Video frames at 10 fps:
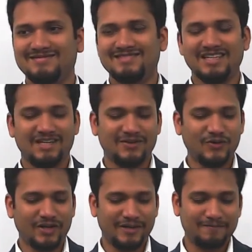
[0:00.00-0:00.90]
Yeah,
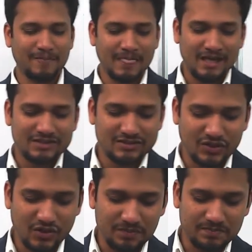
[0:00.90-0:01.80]
okay.
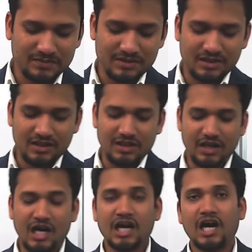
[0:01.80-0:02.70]
So
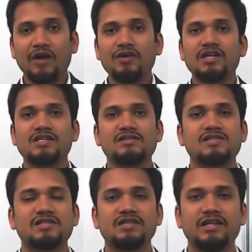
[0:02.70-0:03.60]
I will
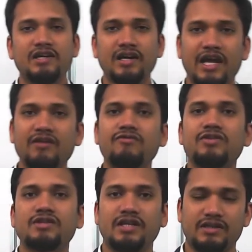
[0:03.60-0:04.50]
consider
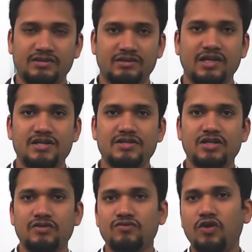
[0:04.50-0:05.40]
everything that is
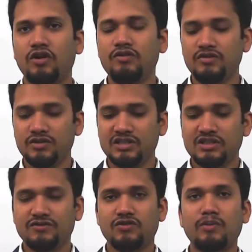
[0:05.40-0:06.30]
involved
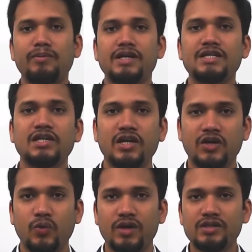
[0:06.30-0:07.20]
from making a
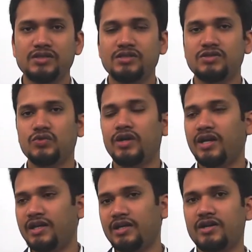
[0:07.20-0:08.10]
request to
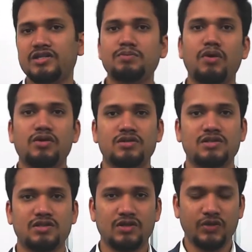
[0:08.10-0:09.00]
getting a
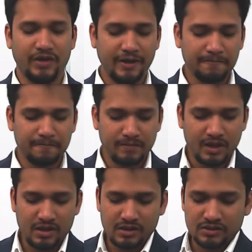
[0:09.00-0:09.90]
response. Okay.
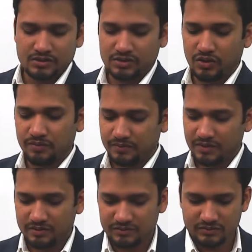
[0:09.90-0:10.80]
So
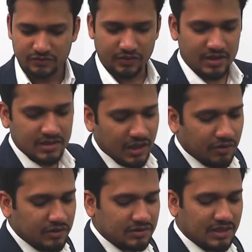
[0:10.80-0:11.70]
first I
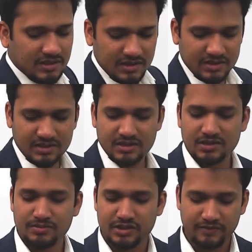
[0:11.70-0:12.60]
will just discuss
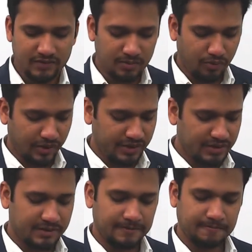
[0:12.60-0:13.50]
some trivial
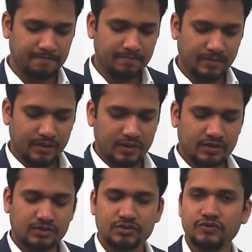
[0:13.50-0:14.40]
points.
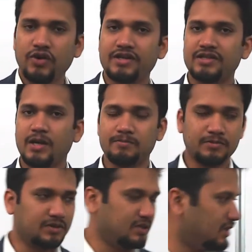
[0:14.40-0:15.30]
For
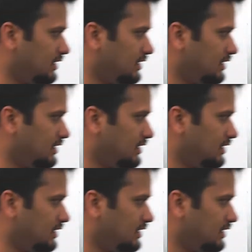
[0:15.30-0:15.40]
example,